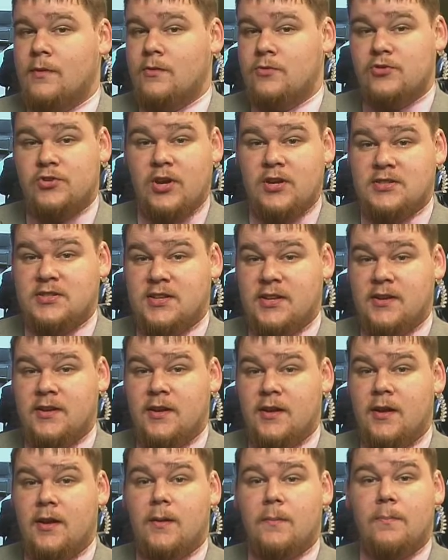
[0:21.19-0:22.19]
Justin,
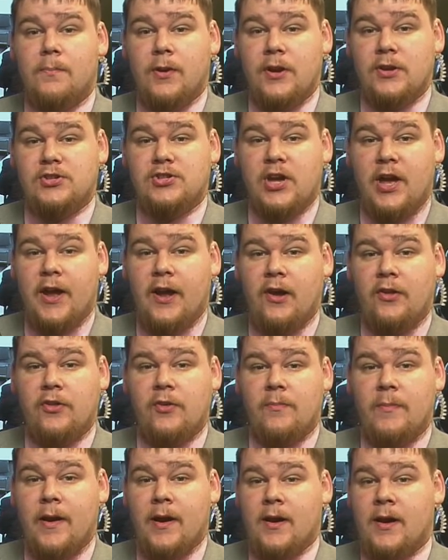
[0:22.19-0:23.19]
brainchild
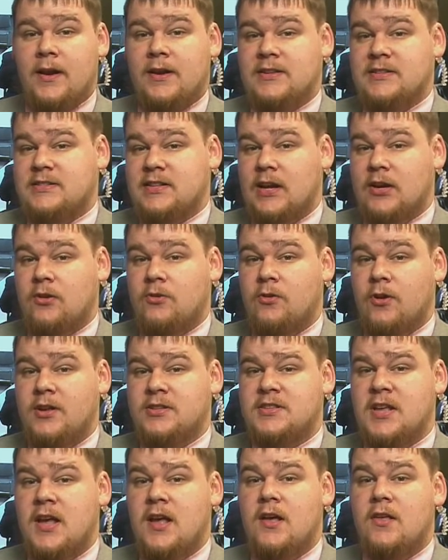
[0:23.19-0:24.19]
of Mayor Eddie
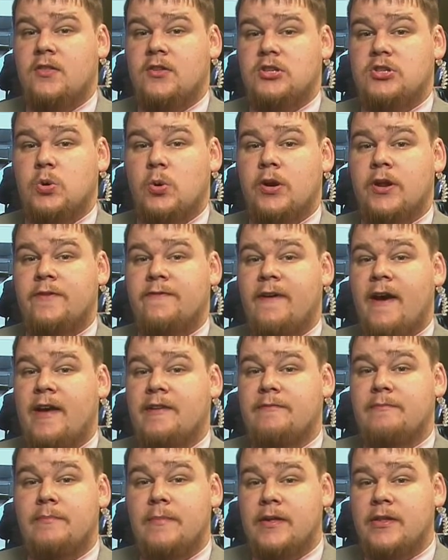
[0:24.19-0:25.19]
Sundquist, the
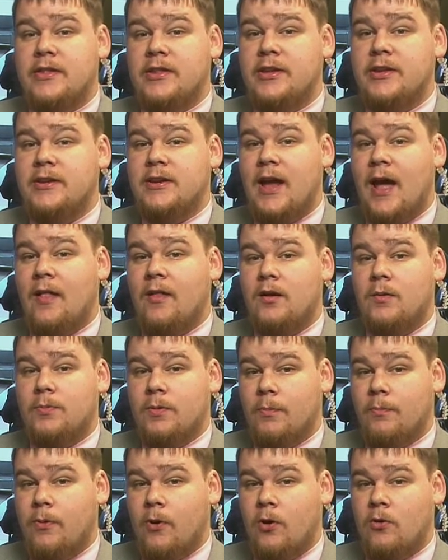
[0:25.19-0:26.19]
$25 million
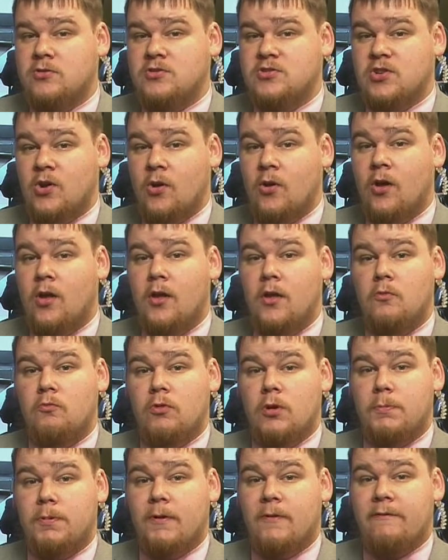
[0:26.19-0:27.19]
proposal
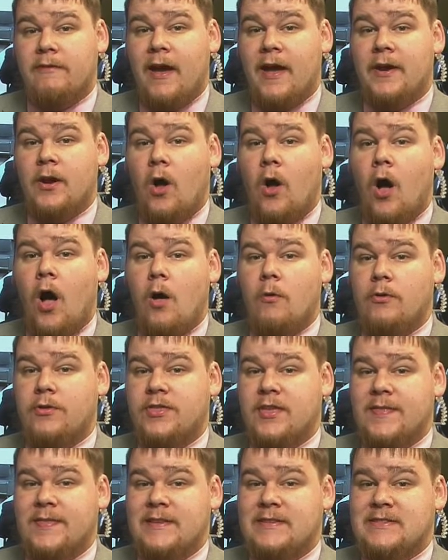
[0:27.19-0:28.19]
would provide all
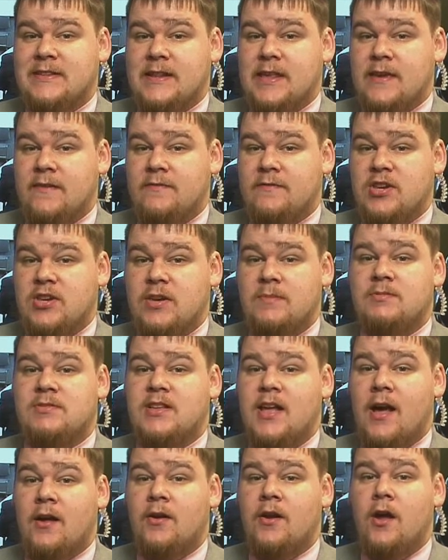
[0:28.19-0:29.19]
within the city of
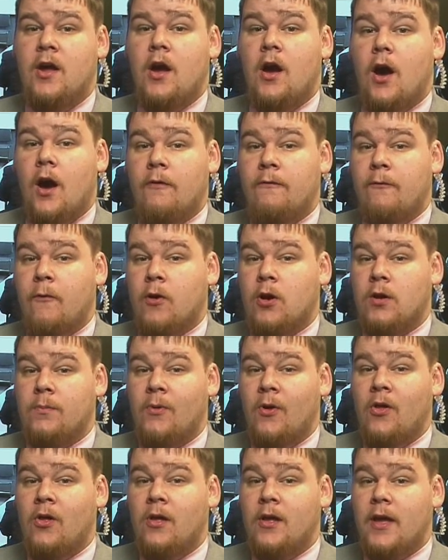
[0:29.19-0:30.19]
Jamestown
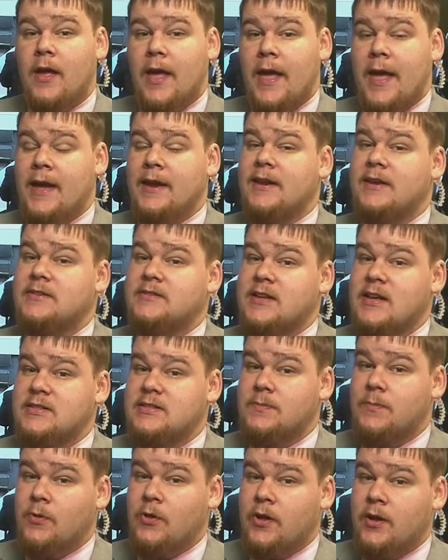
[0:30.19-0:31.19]
affordable and
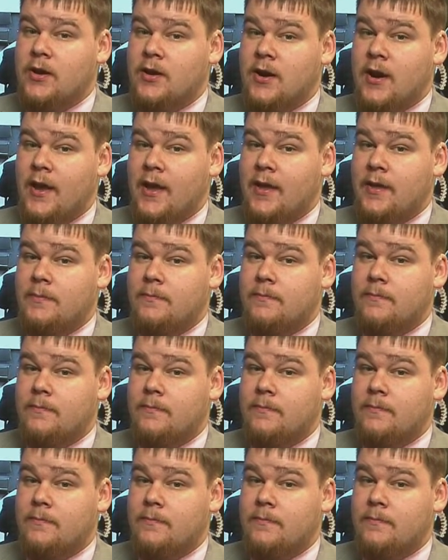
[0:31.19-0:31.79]
accessible internet.